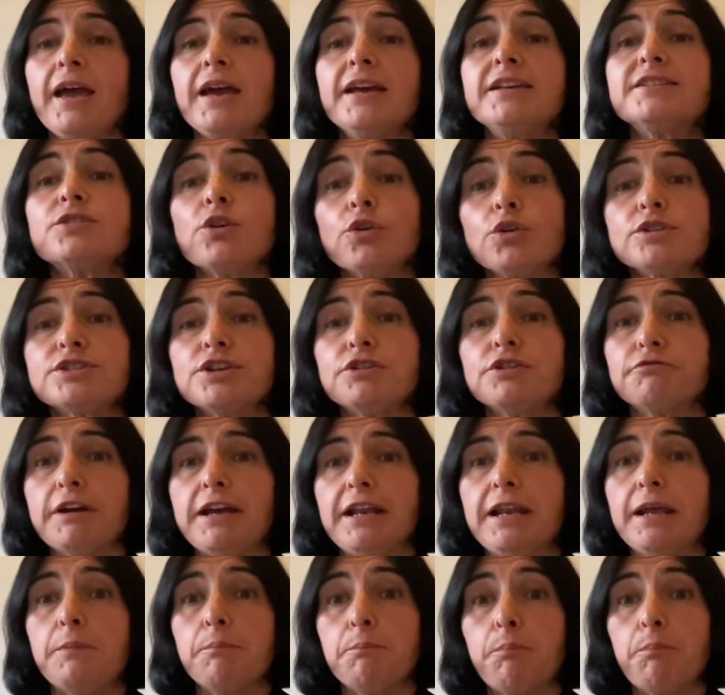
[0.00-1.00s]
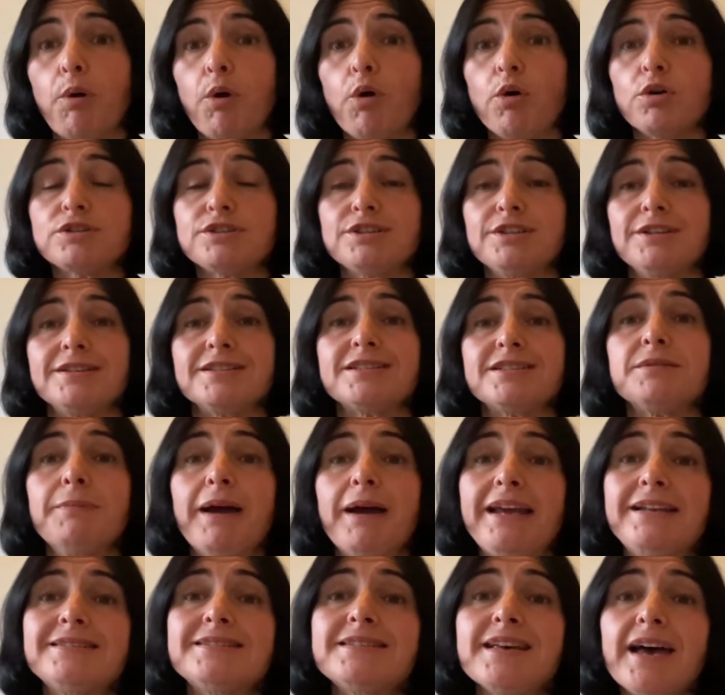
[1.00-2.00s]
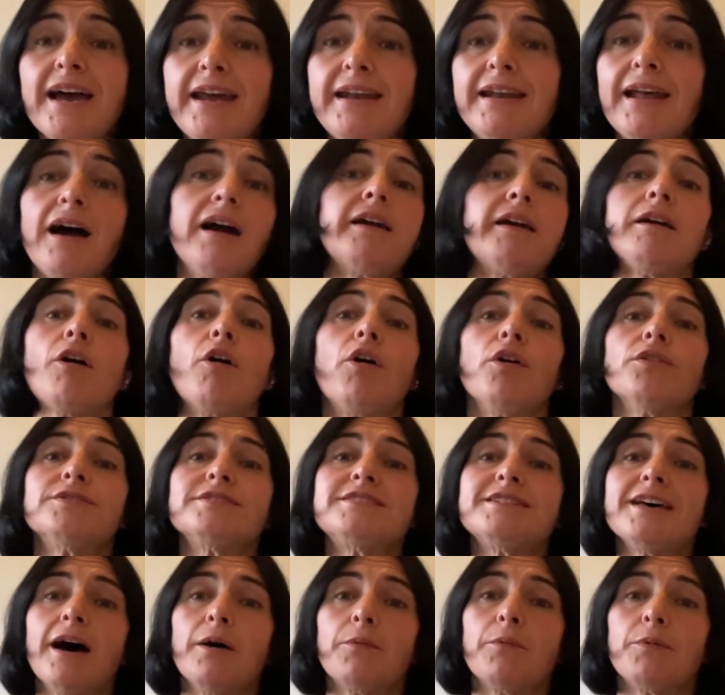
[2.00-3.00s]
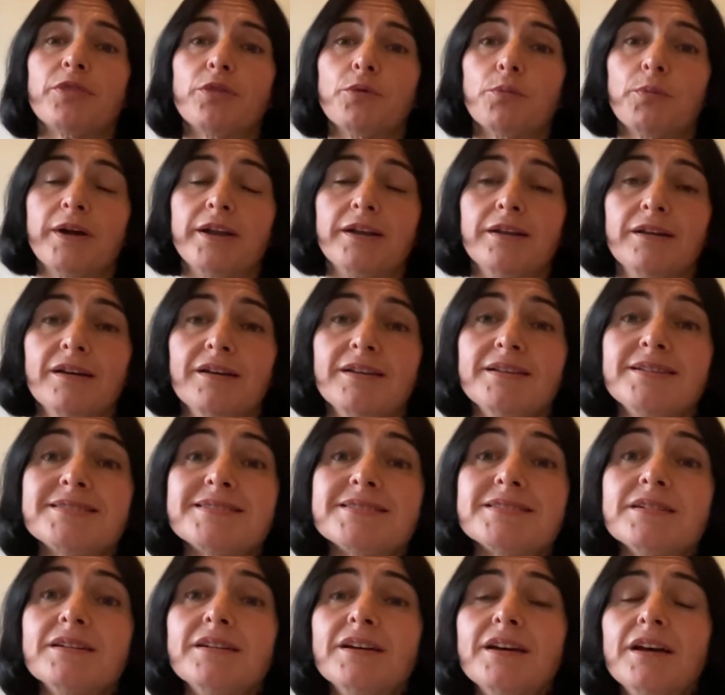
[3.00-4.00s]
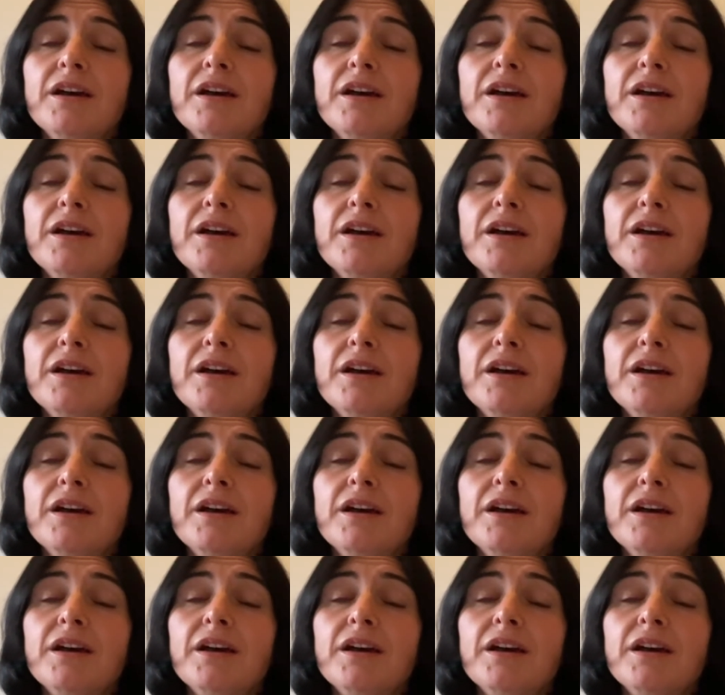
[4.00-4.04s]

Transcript: It's also really important to maintain eye contact with the witness.